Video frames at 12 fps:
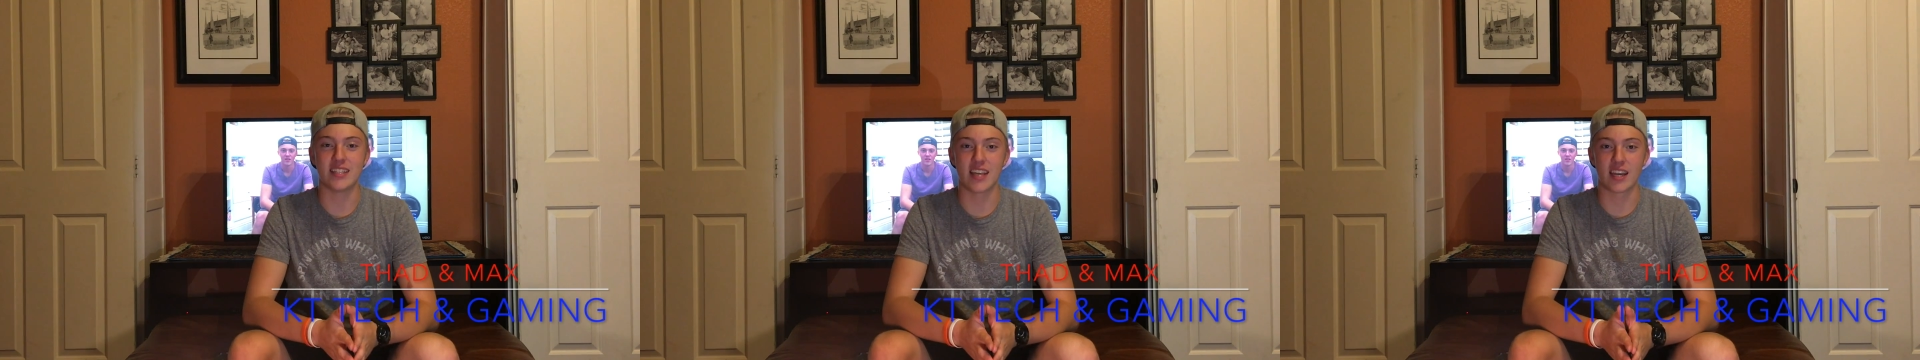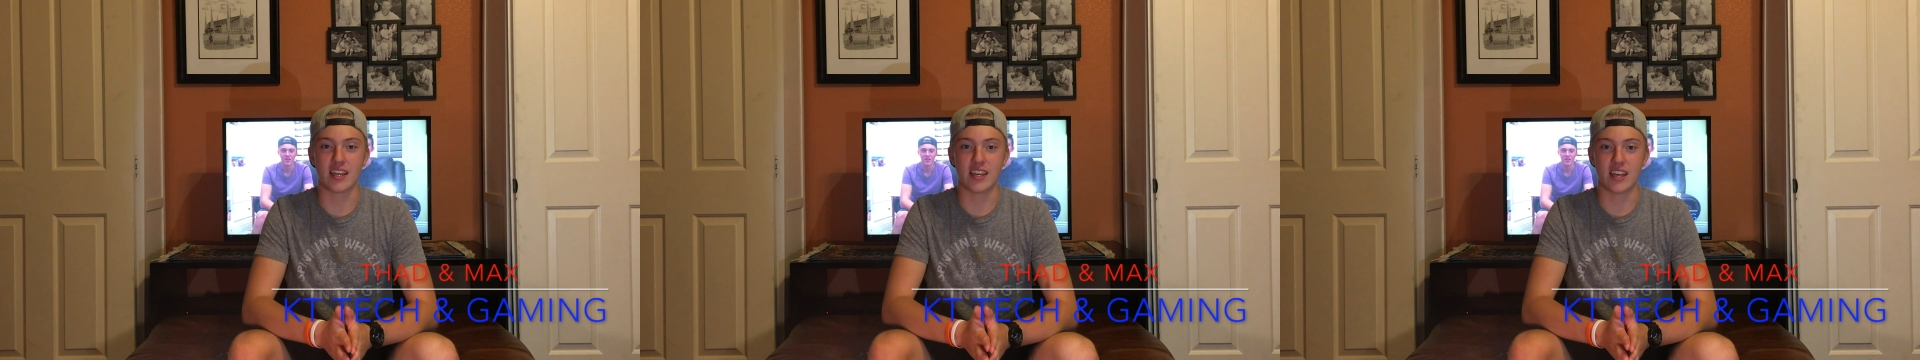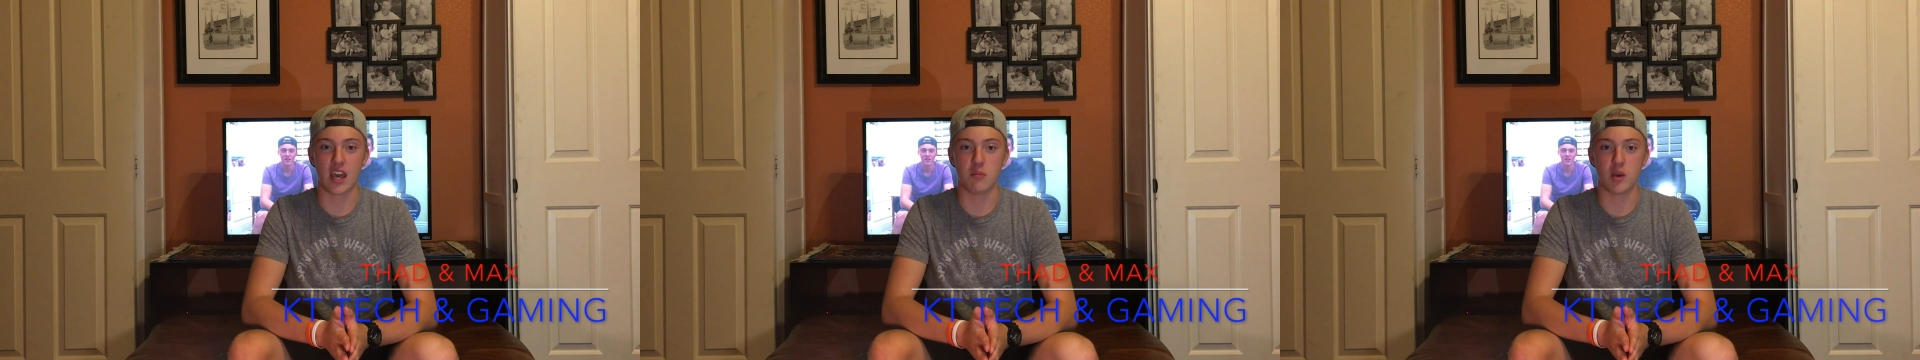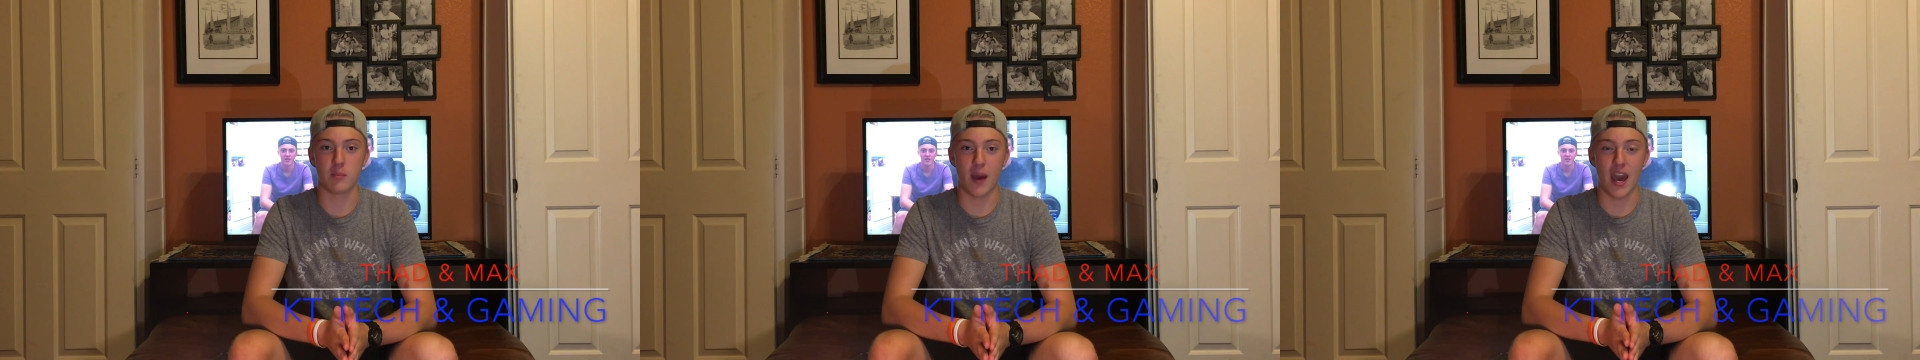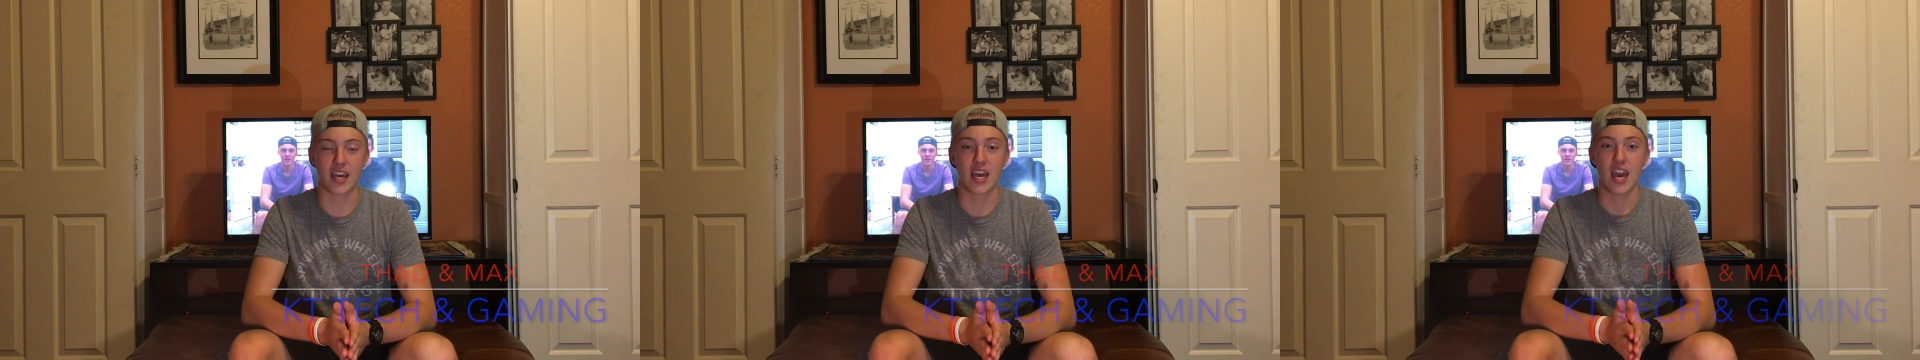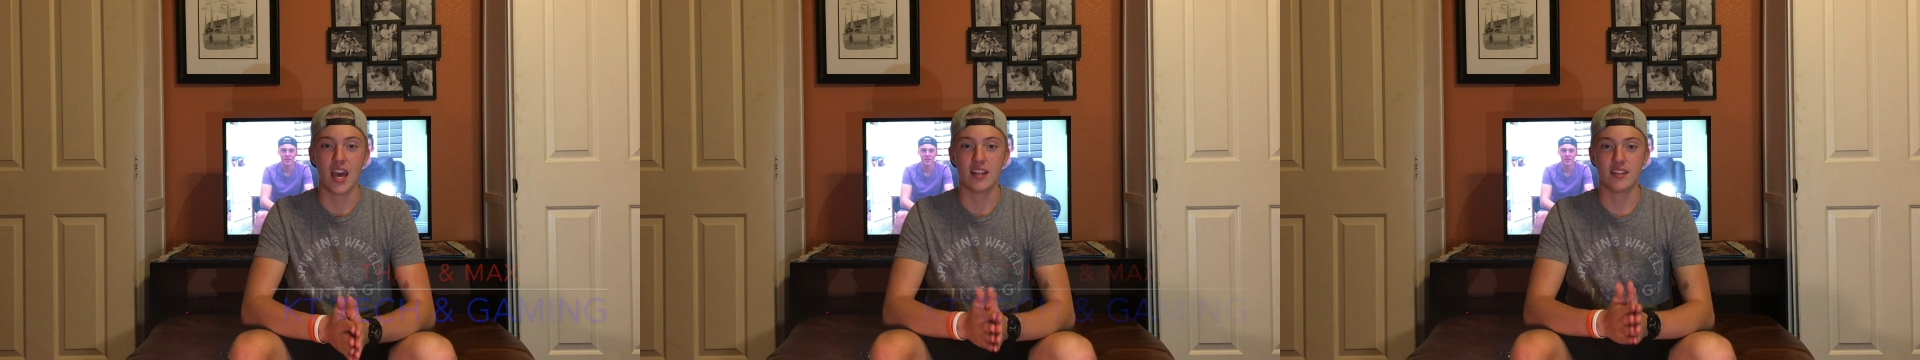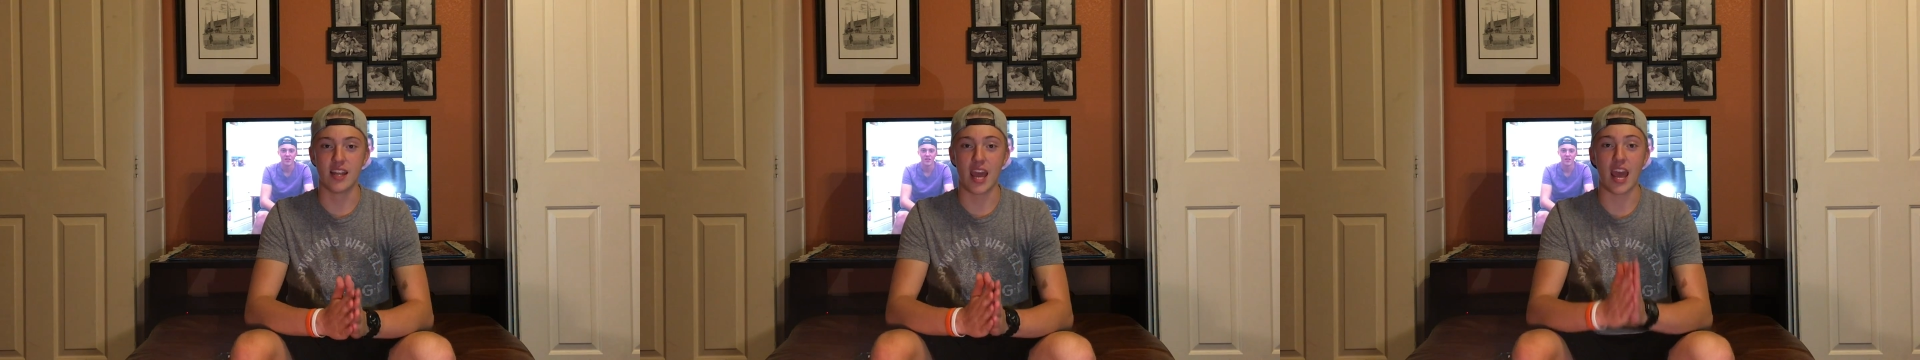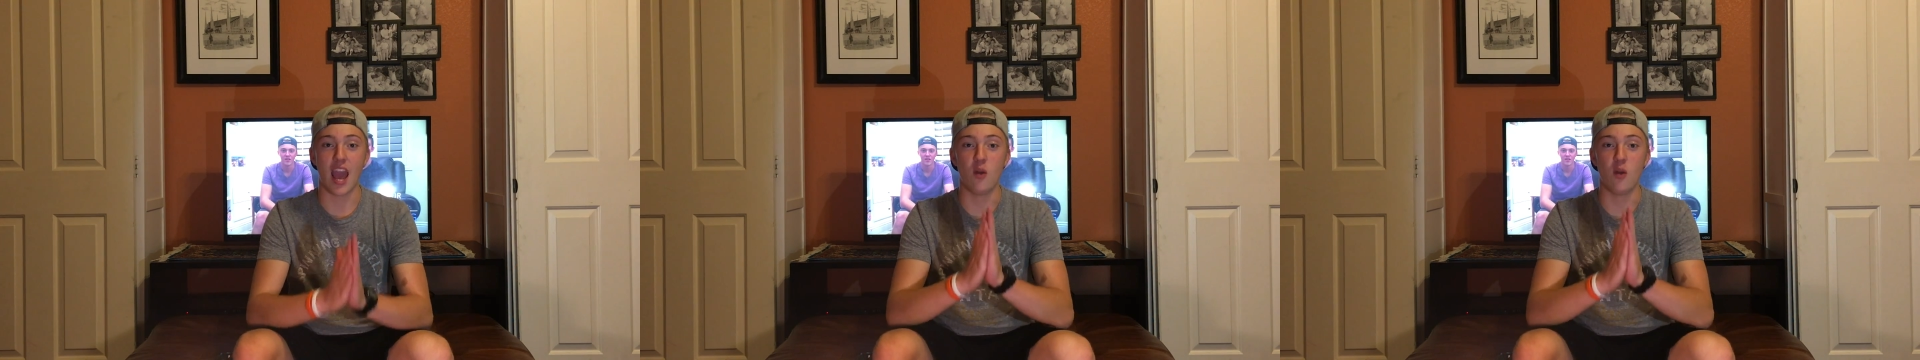Tech and Gaming back today,